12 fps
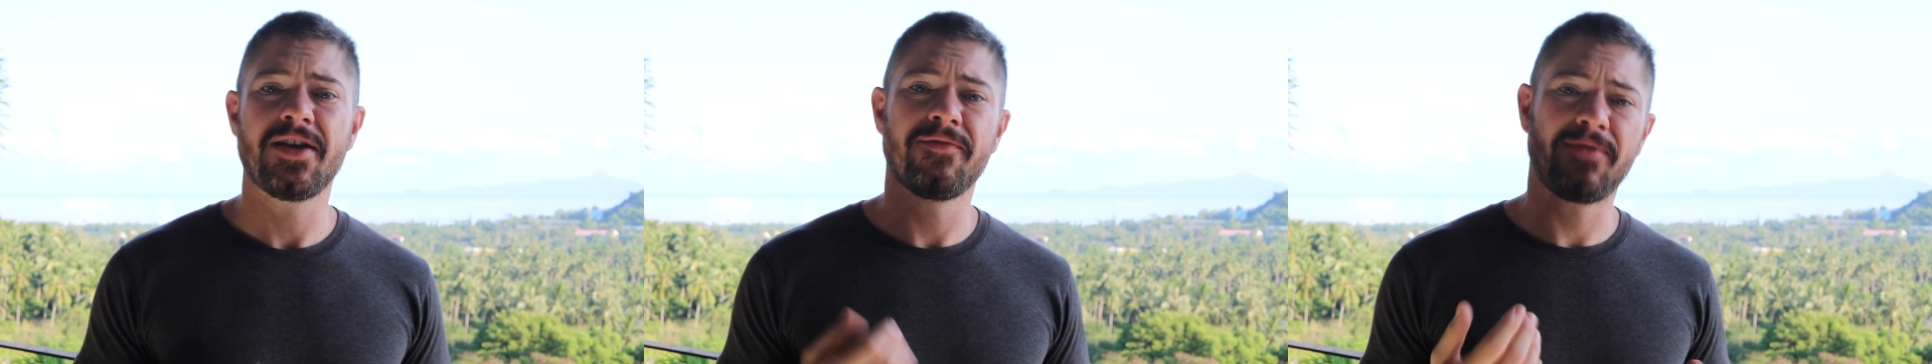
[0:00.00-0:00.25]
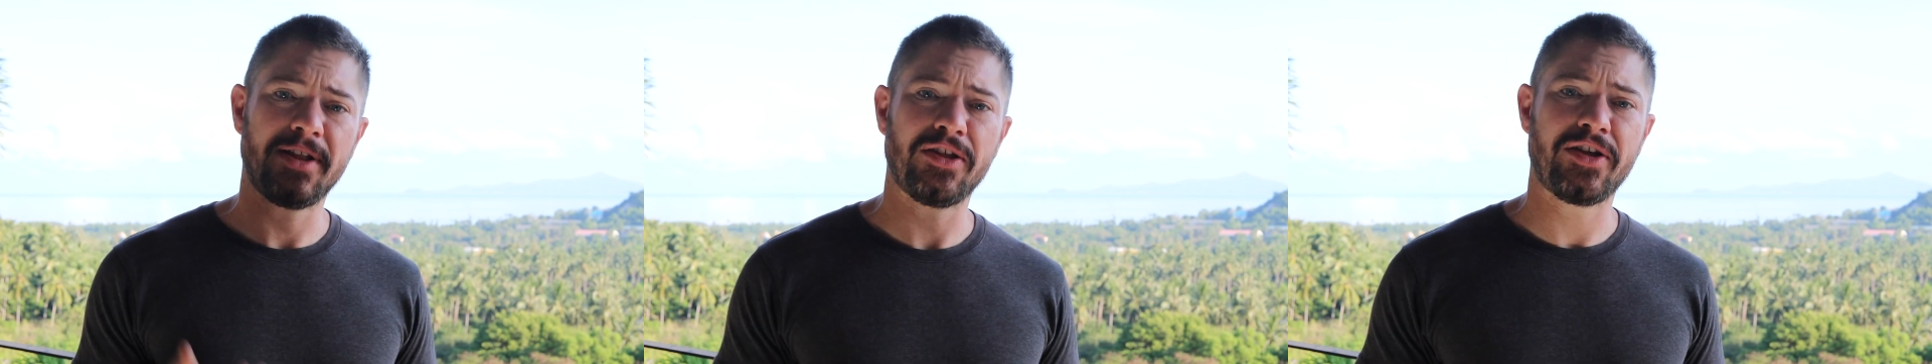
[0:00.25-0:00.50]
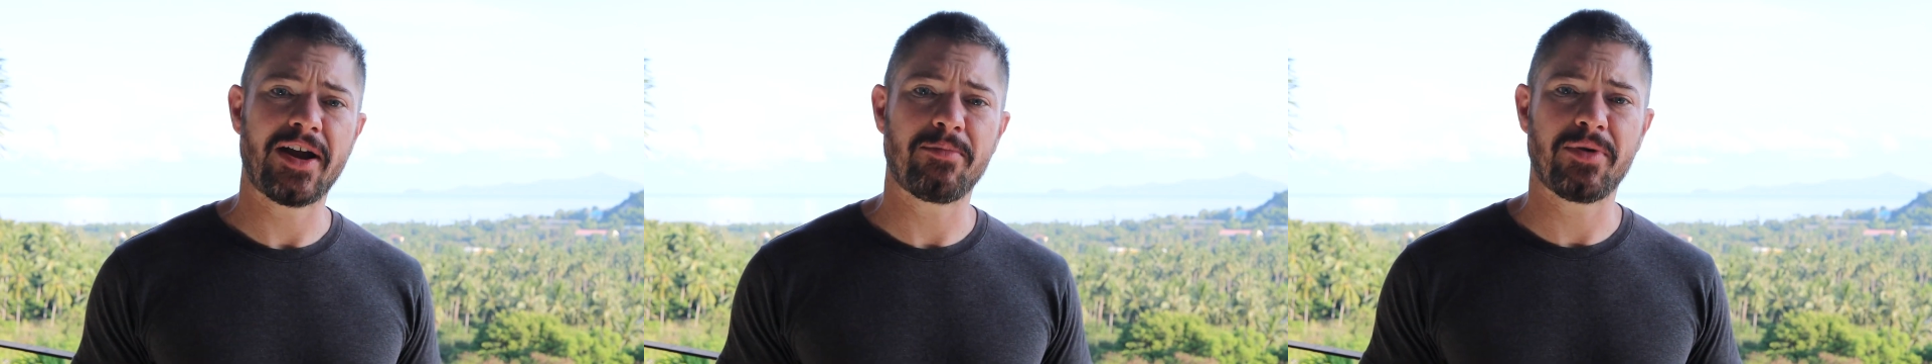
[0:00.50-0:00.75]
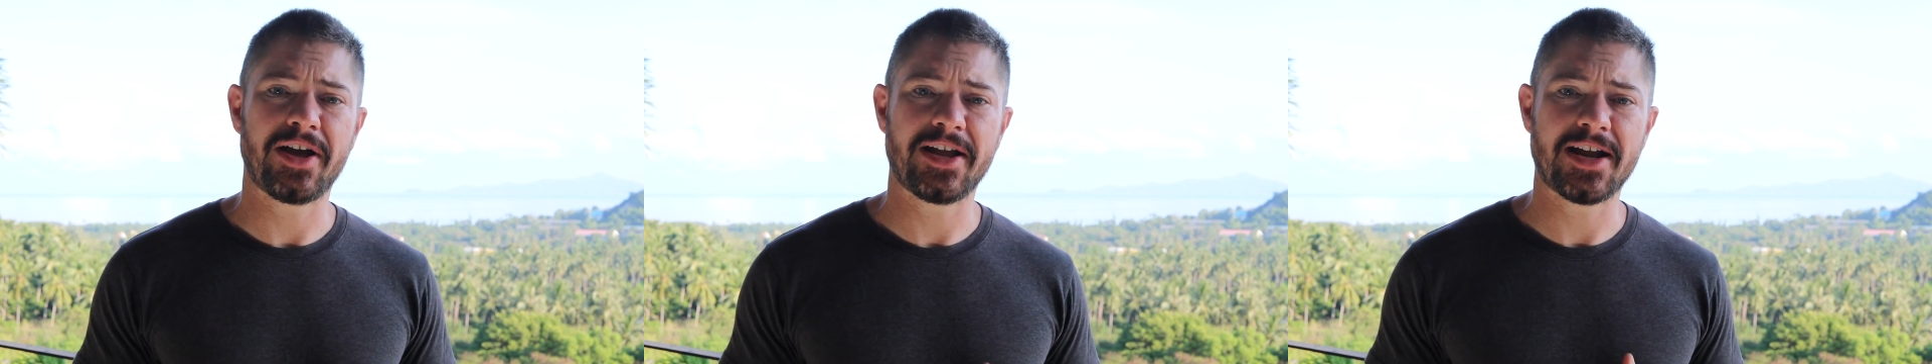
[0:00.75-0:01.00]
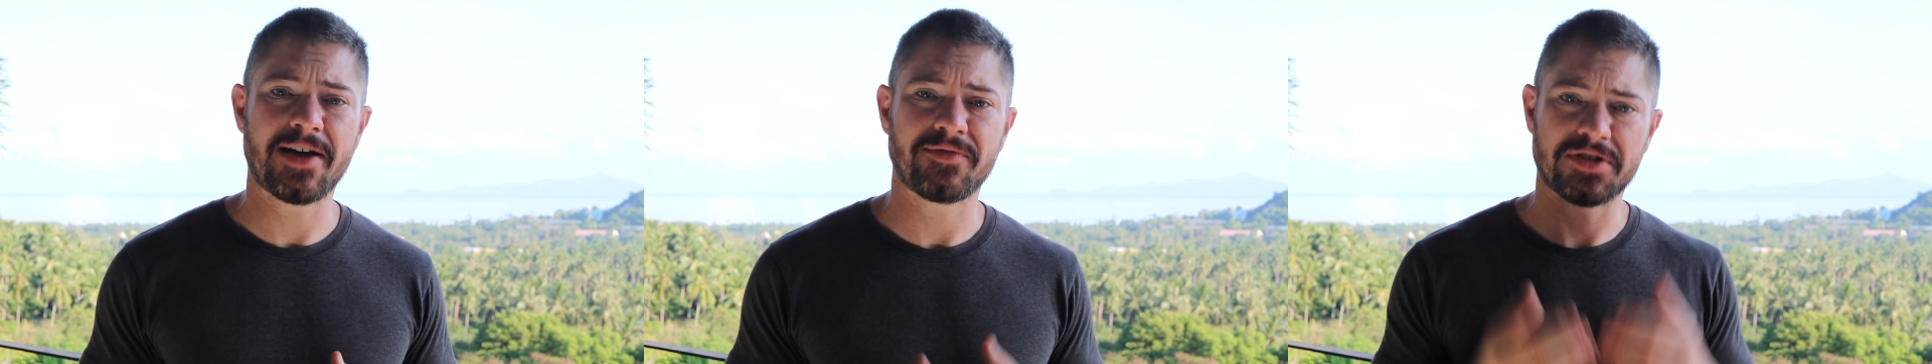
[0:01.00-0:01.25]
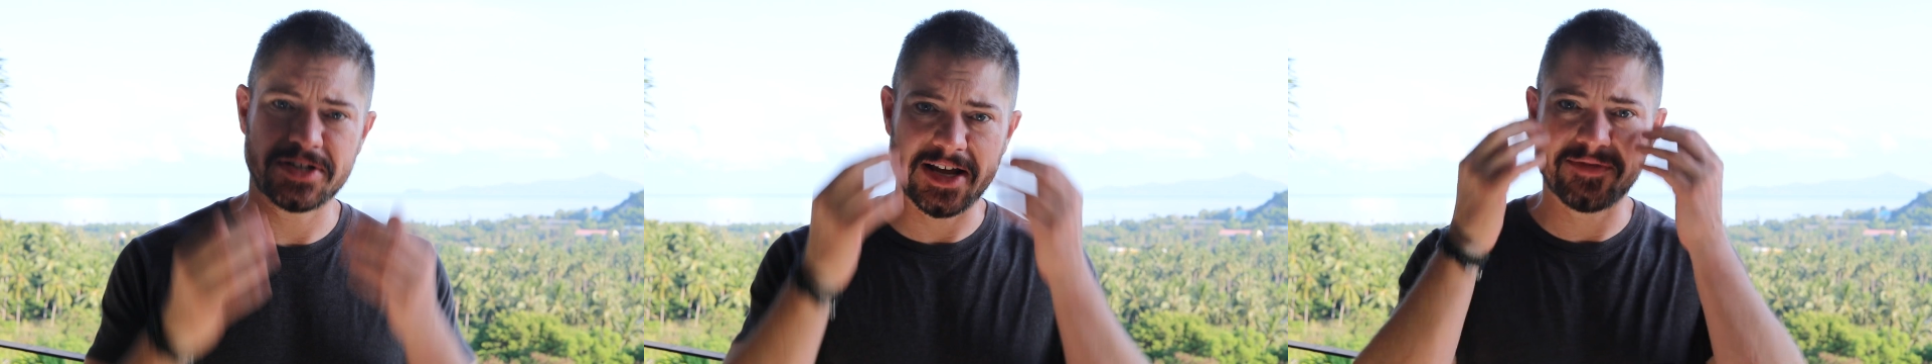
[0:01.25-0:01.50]
followed up by an
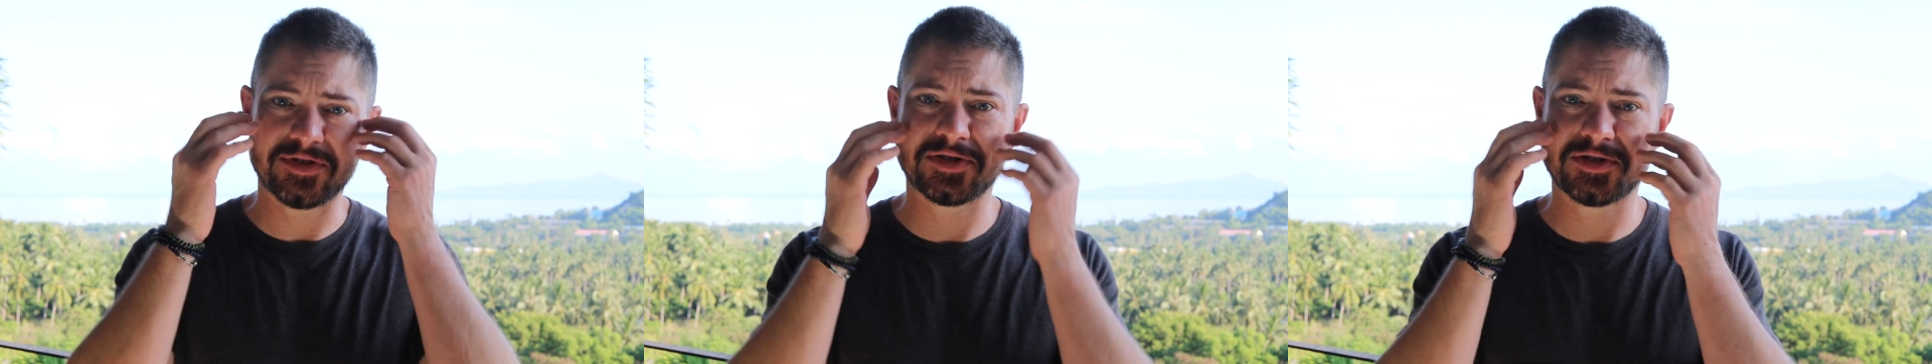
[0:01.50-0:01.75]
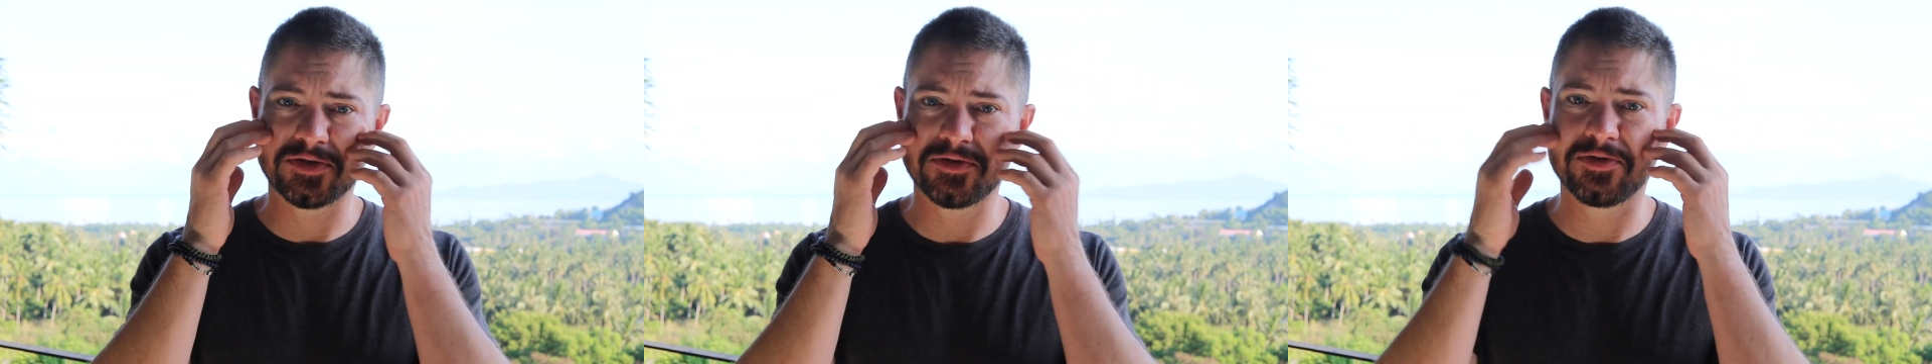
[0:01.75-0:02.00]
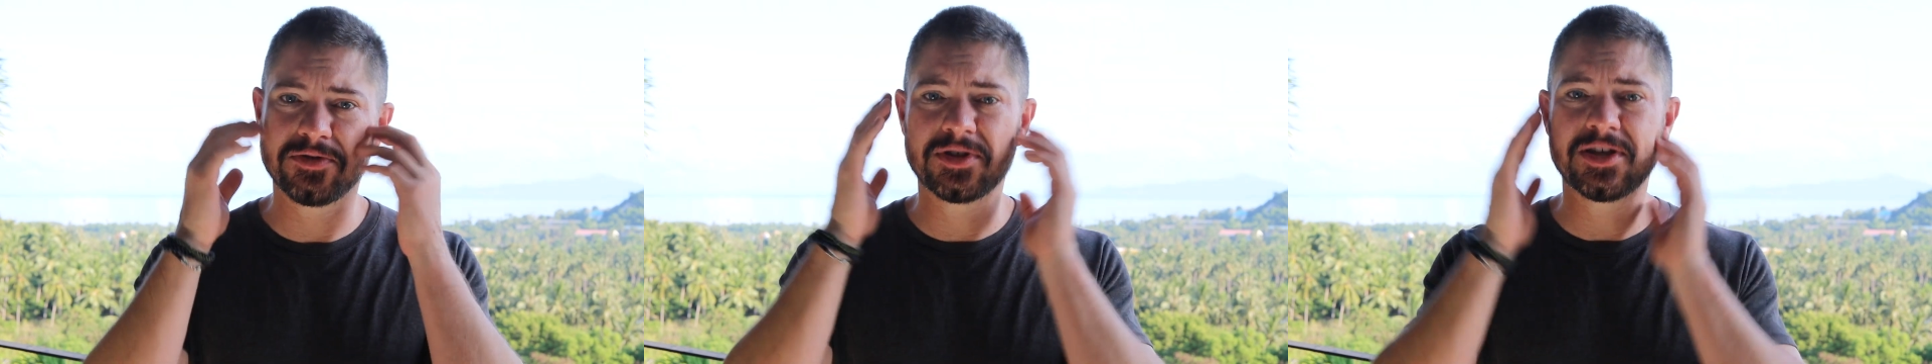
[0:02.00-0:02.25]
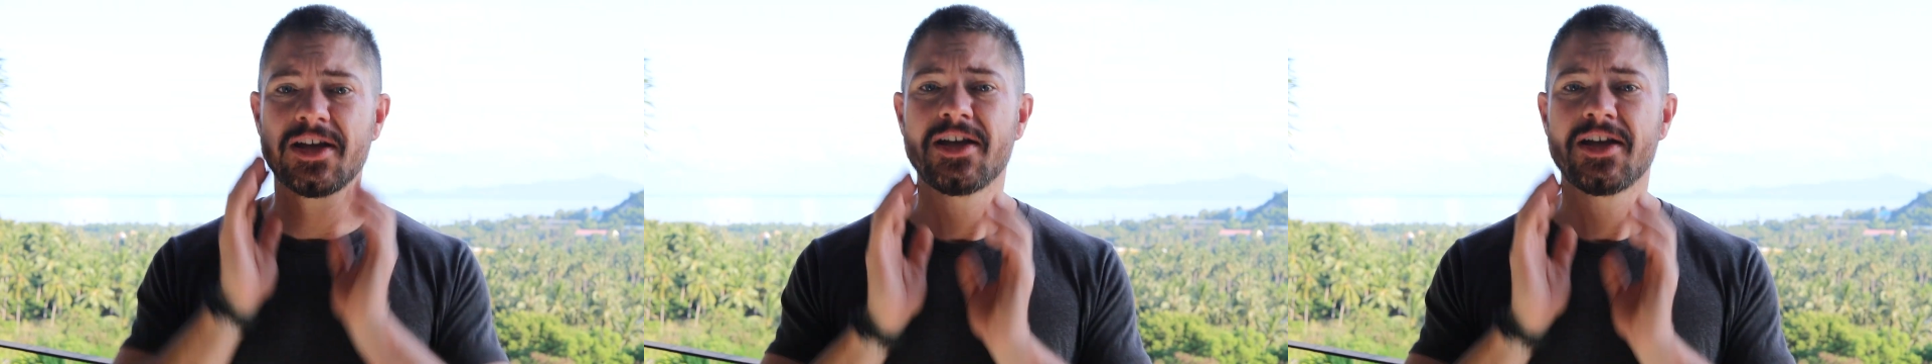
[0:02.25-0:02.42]
aftershave to soothe,